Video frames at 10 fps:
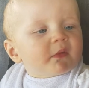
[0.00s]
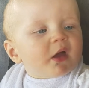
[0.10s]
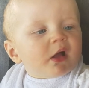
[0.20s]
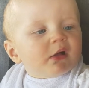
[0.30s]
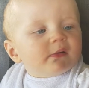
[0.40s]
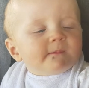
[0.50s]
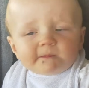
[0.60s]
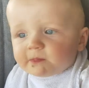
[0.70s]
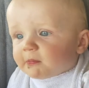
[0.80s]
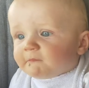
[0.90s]

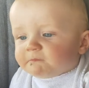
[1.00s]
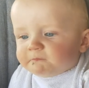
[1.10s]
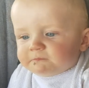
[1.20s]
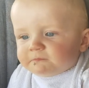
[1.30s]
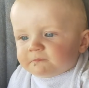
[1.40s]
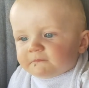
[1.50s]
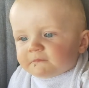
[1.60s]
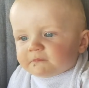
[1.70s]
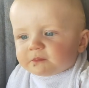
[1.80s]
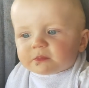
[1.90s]

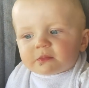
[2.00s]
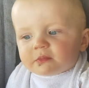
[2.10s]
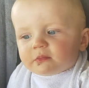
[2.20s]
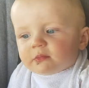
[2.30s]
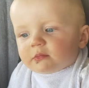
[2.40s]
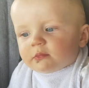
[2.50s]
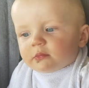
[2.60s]
(silence)